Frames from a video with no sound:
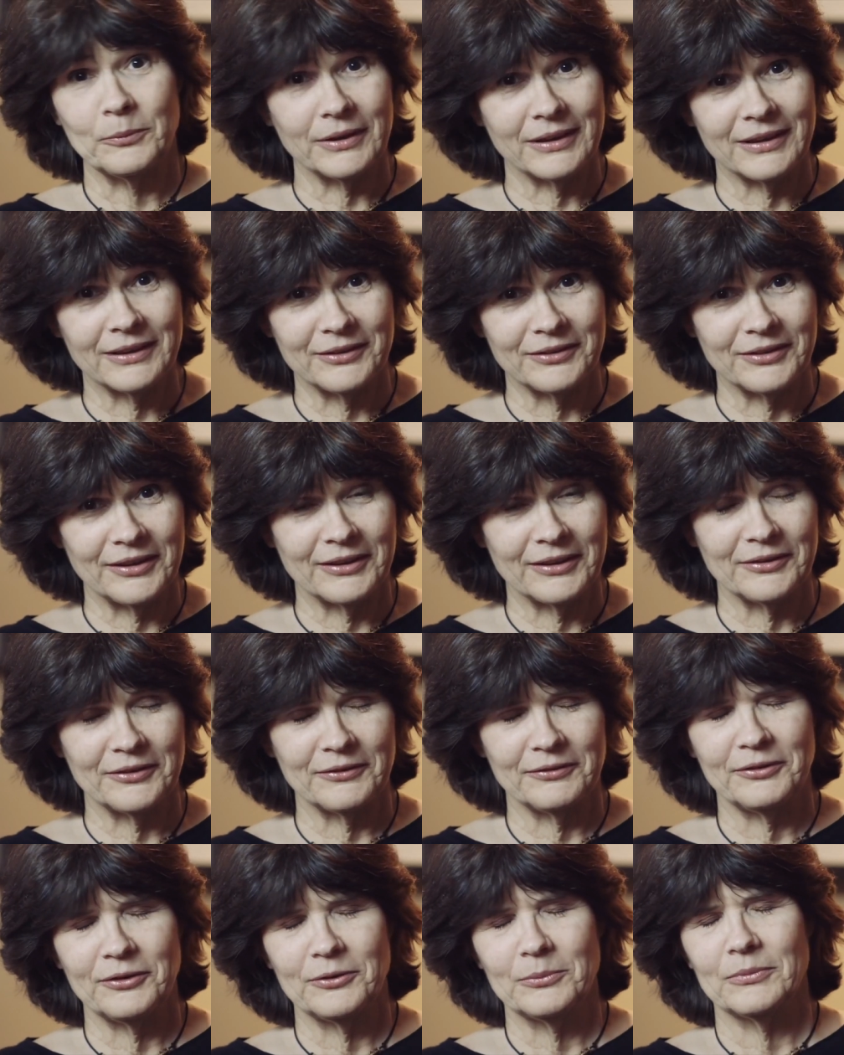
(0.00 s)
a wicked sense
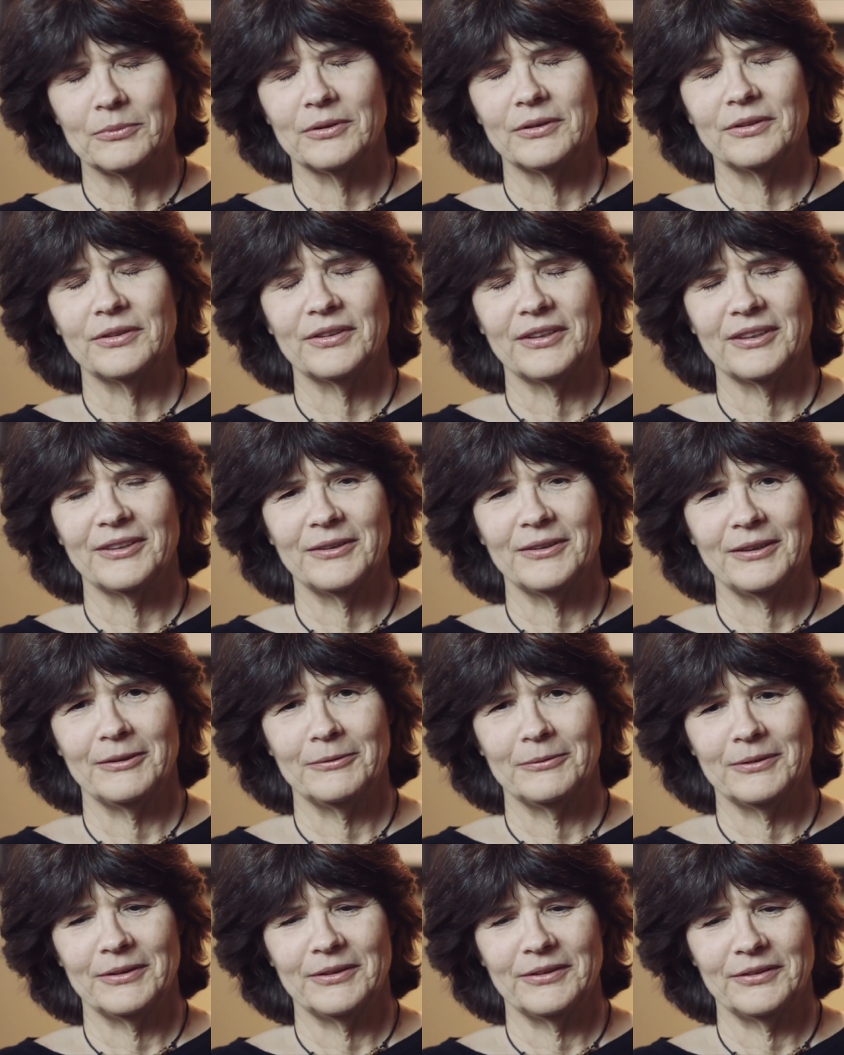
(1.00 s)
of humor. So he
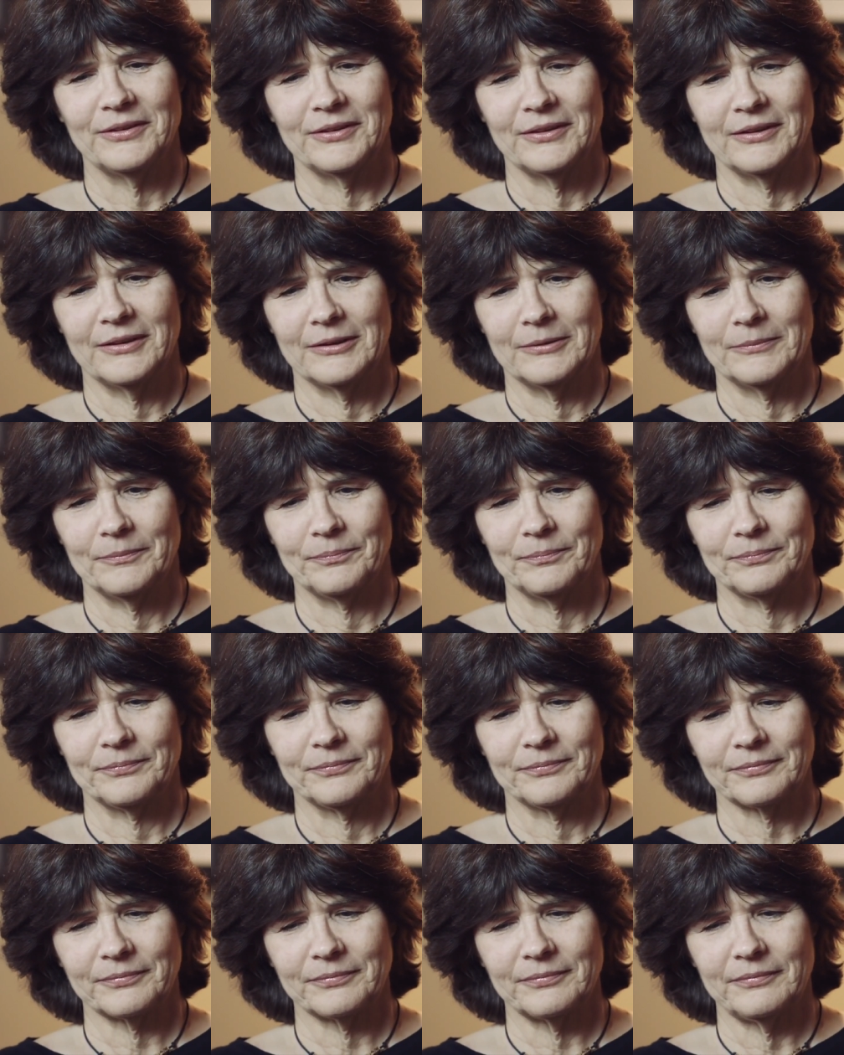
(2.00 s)
was,
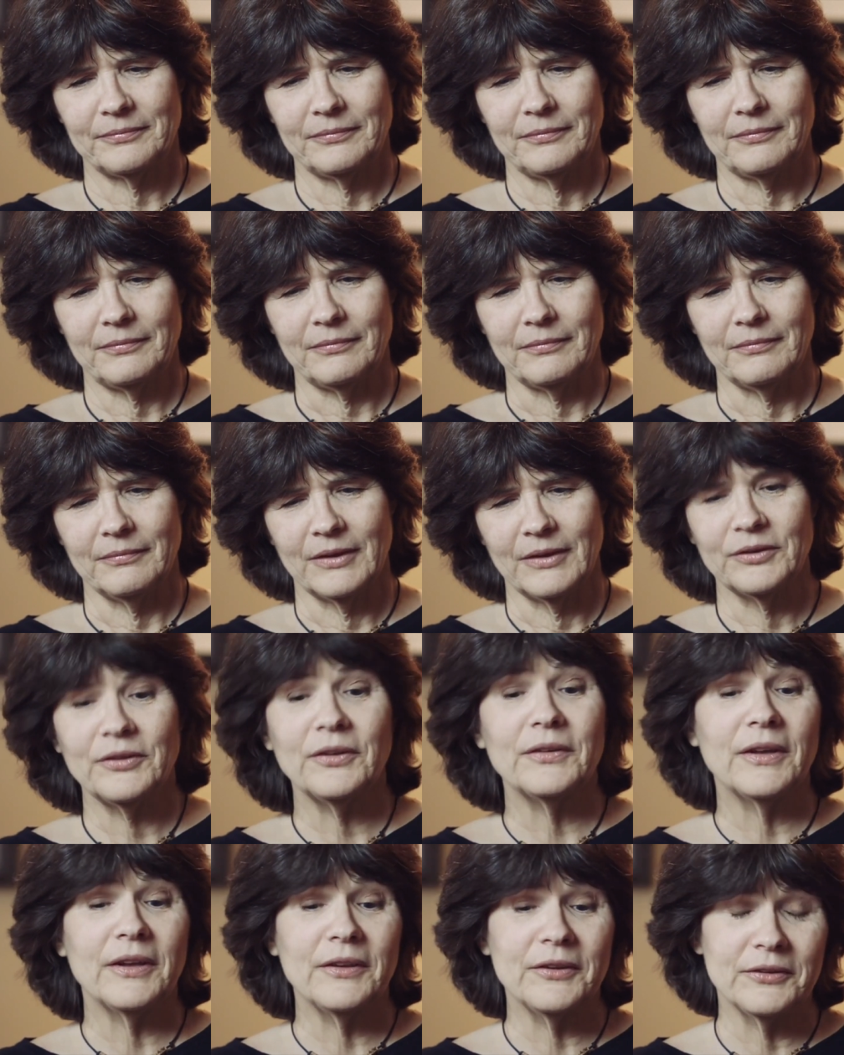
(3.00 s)

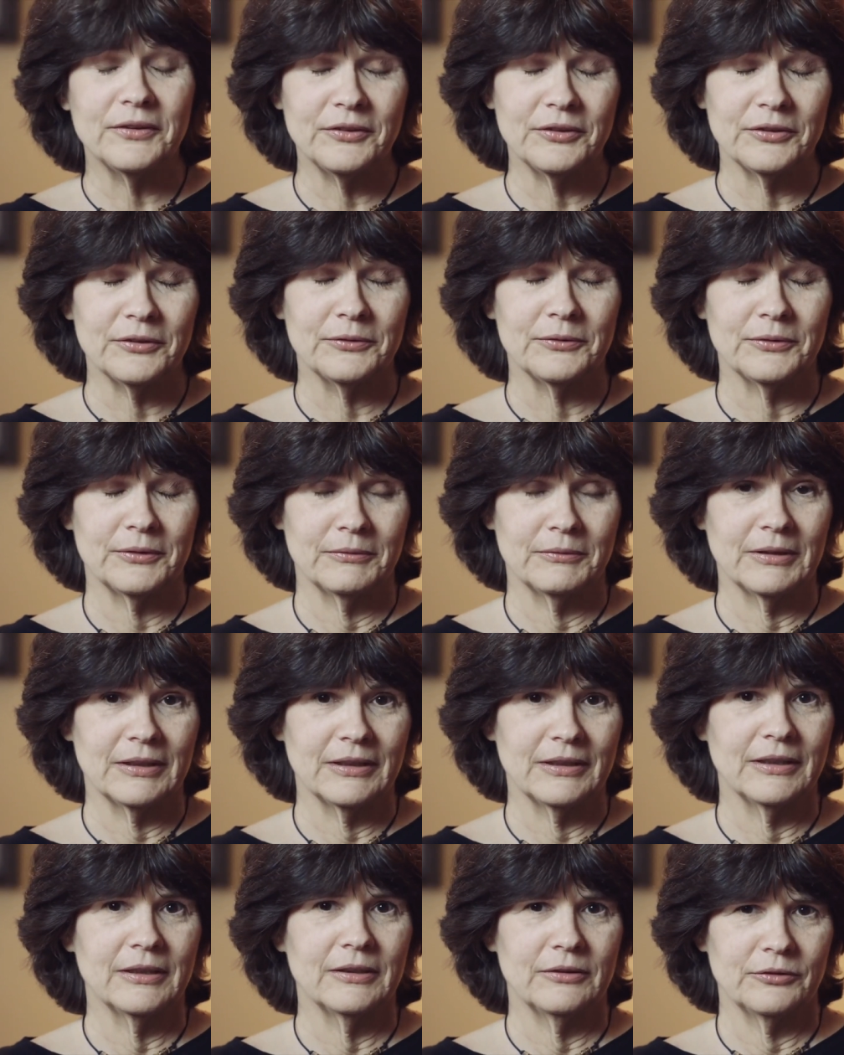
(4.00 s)
so other children
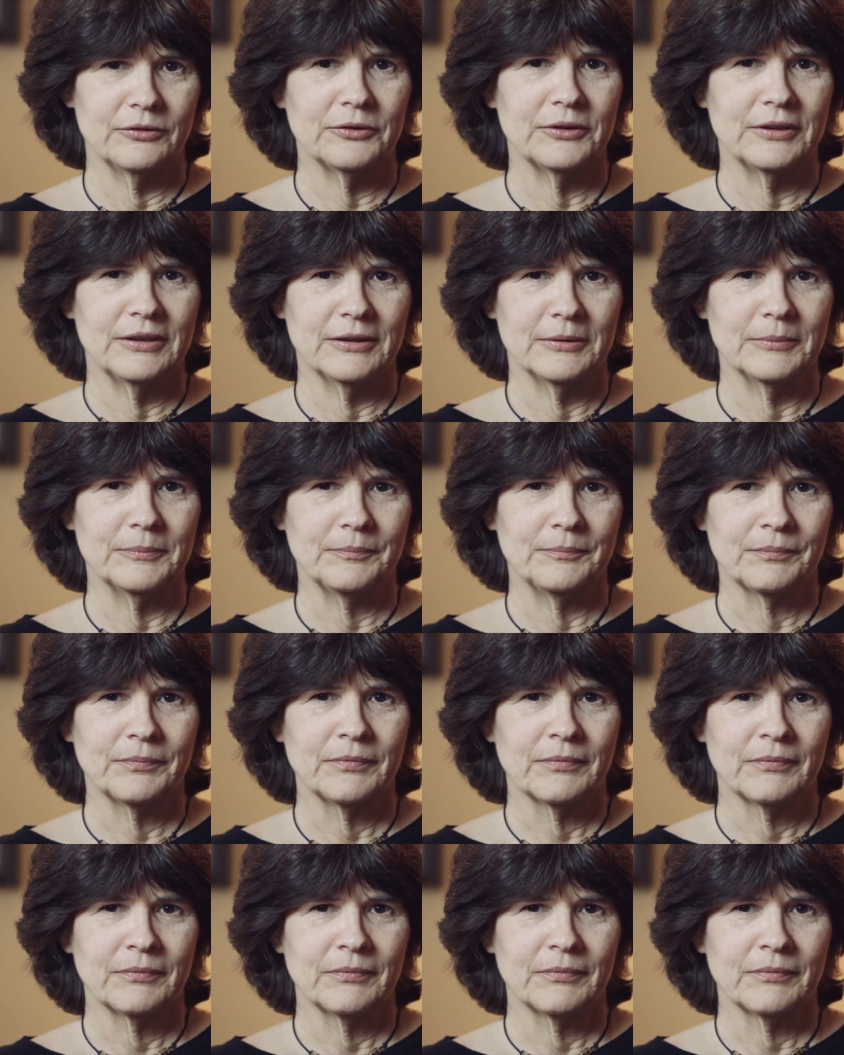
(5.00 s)
really enjoyed him.